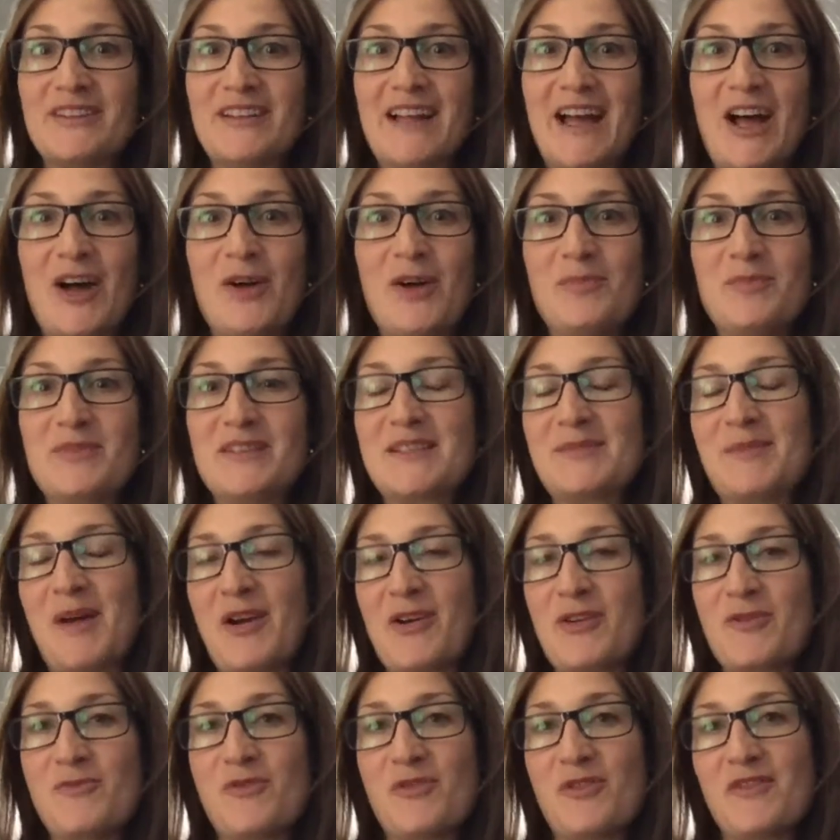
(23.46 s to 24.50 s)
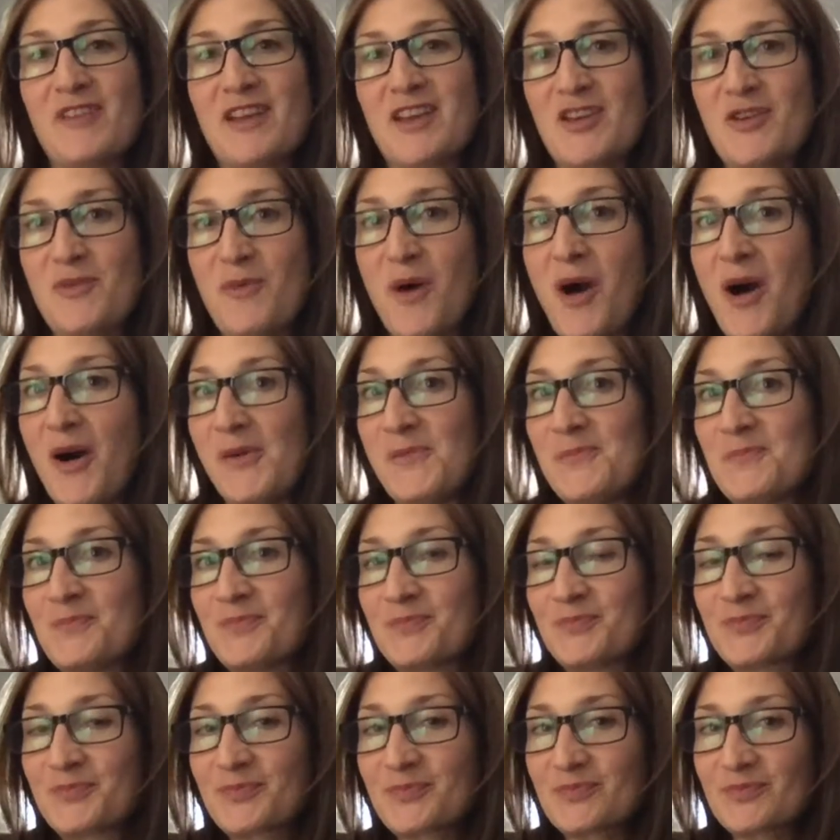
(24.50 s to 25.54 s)
help inspire and motivate you all.
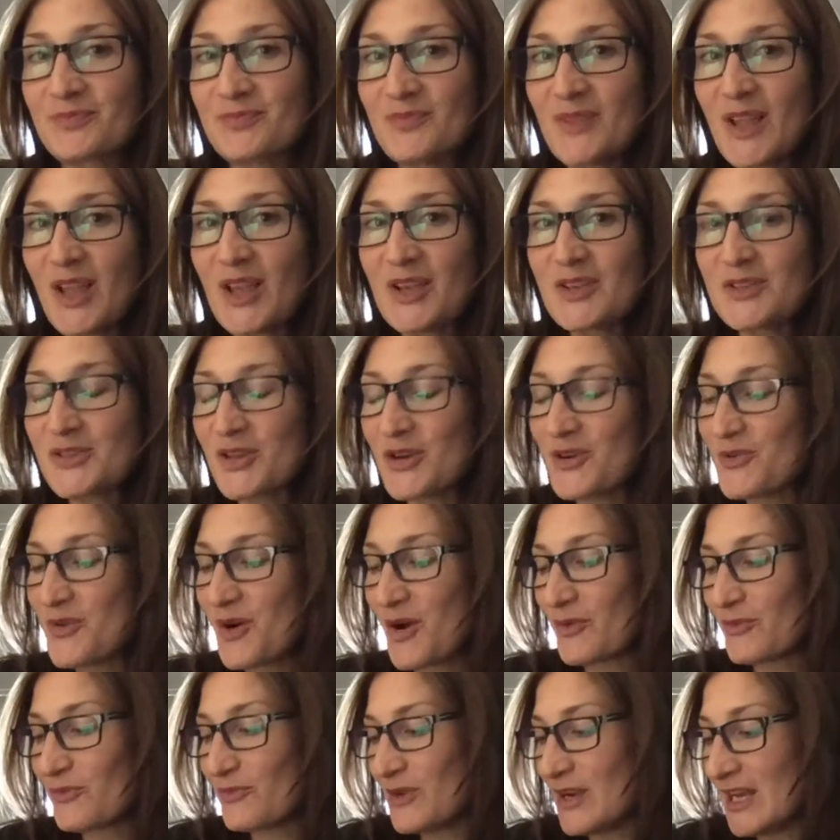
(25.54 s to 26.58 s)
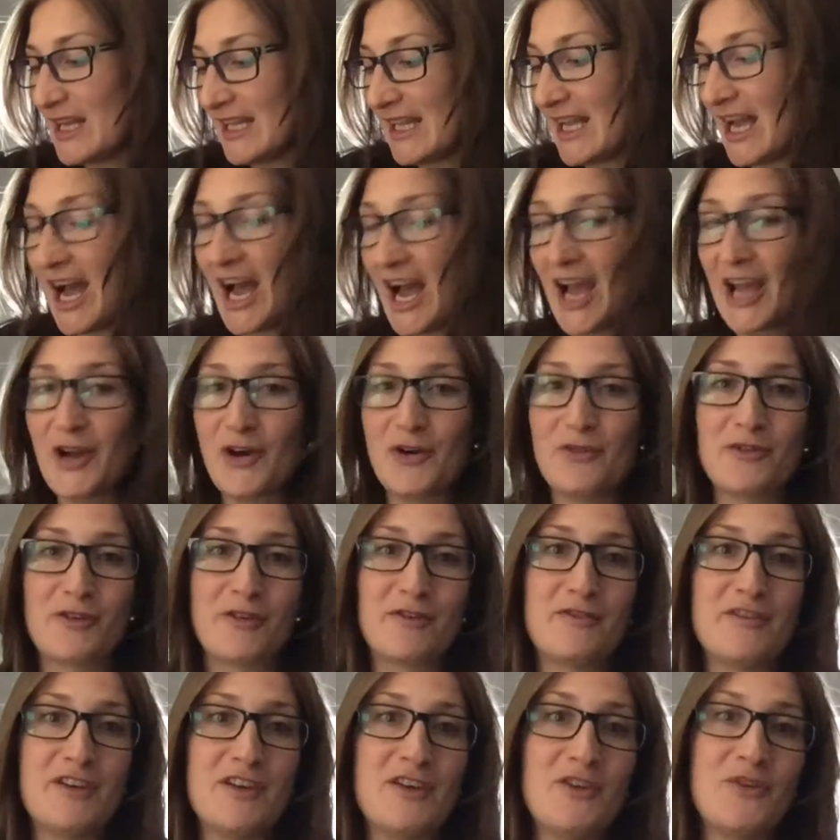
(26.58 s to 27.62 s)
So a really high
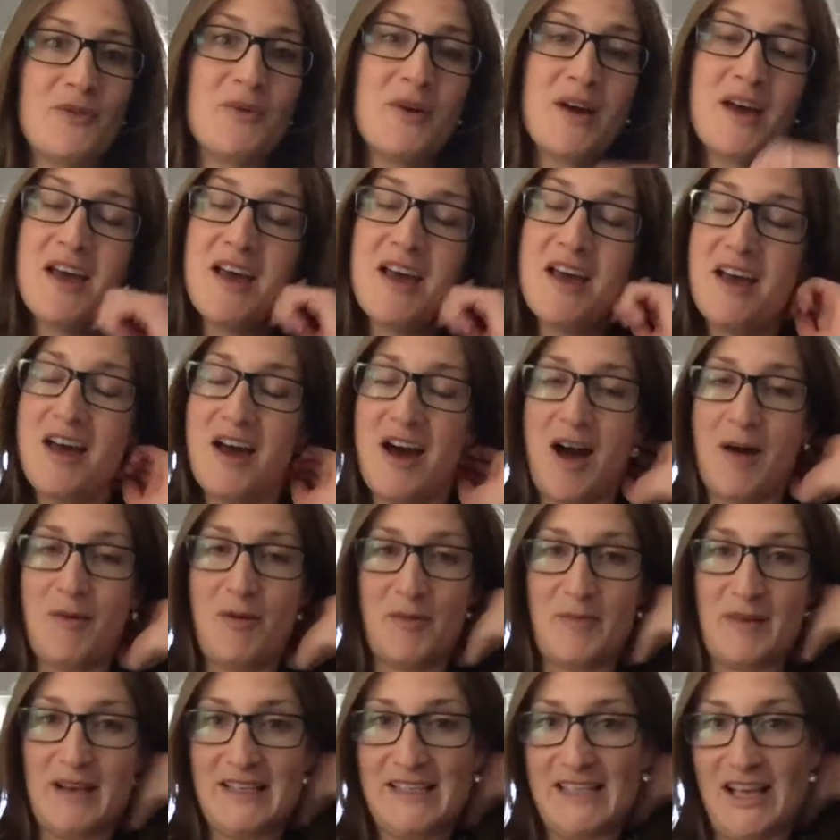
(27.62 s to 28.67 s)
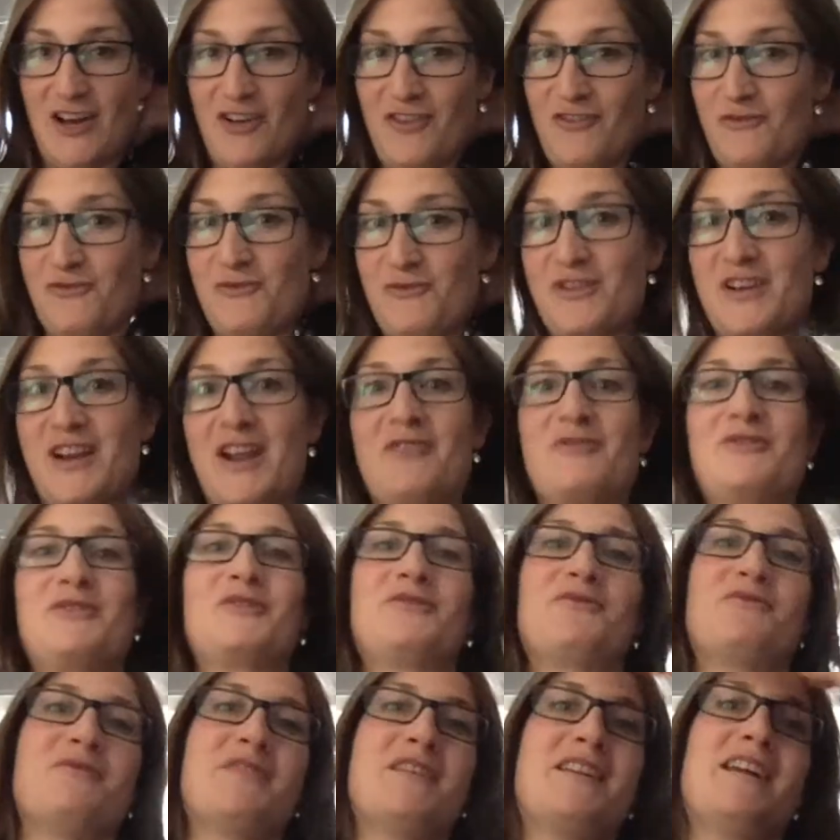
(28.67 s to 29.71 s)
overview about myself. When I was
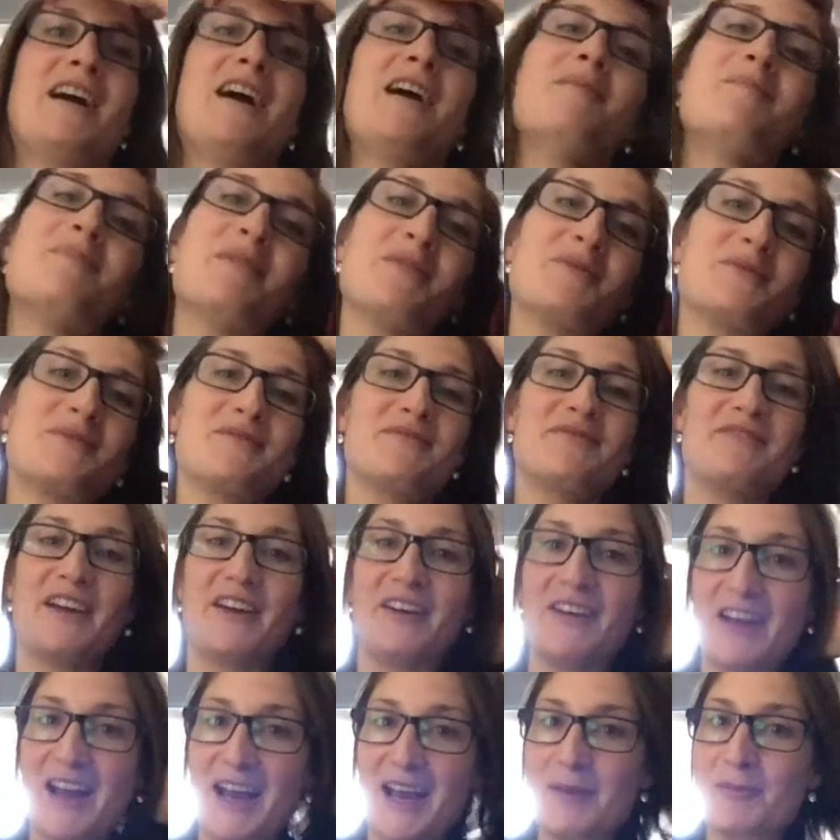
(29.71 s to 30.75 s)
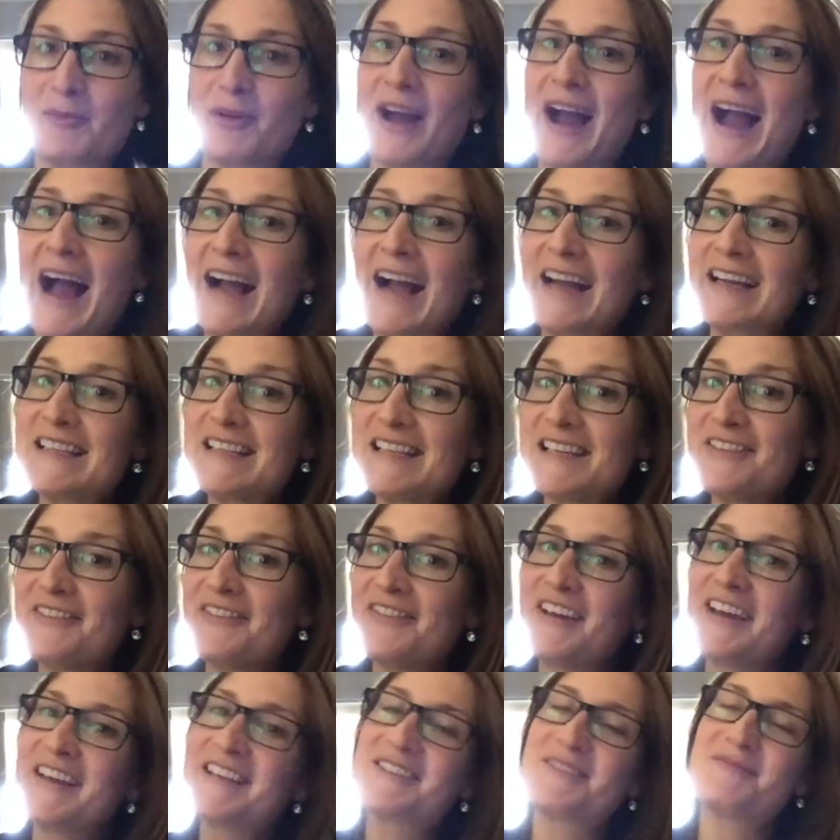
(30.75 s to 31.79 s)
growing up, I was very hyperactive.
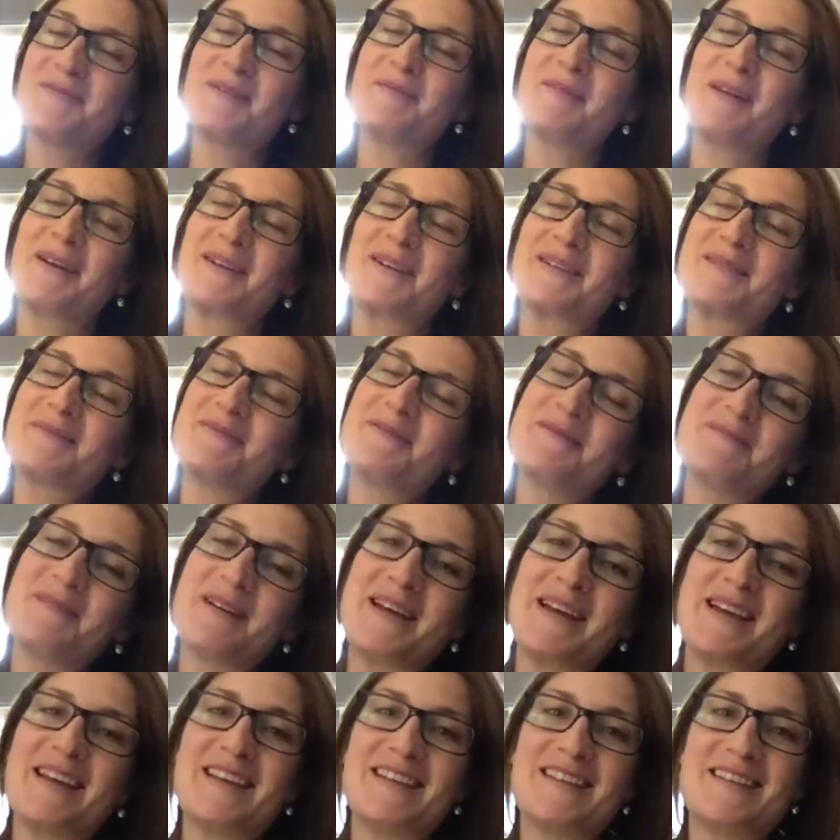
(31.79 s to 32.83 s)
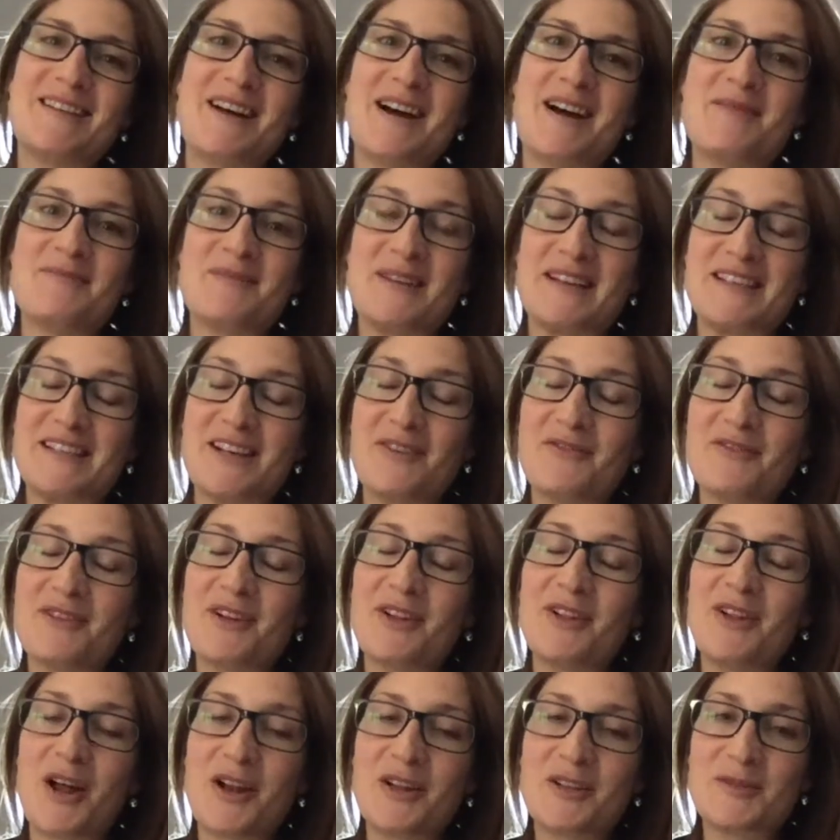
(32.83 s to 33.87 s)
So my parents put myself in
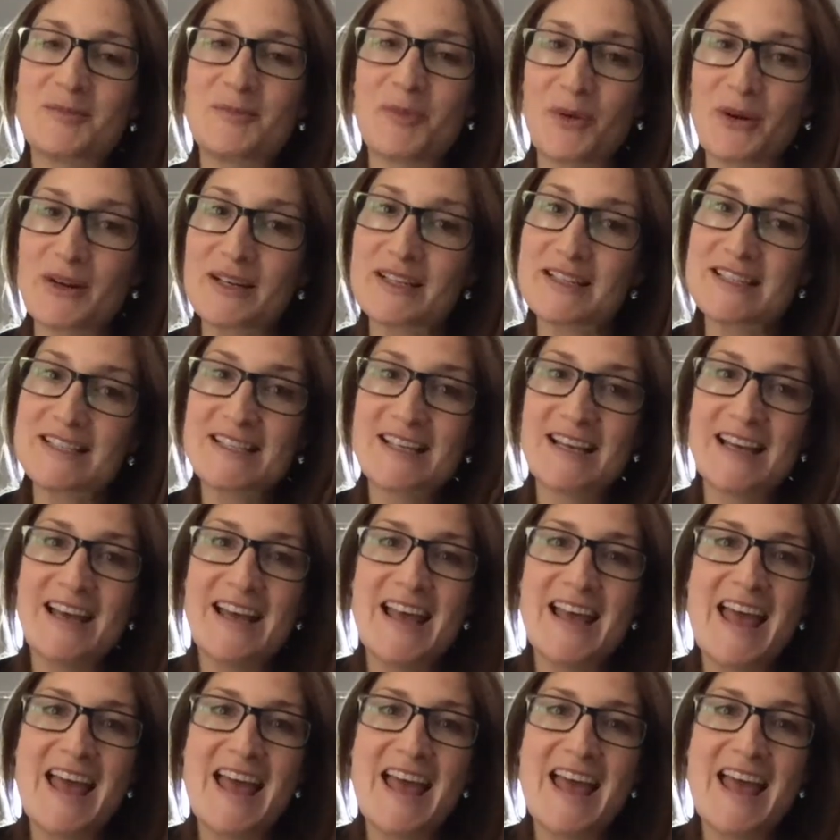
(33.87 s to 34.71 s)
a lot of sports.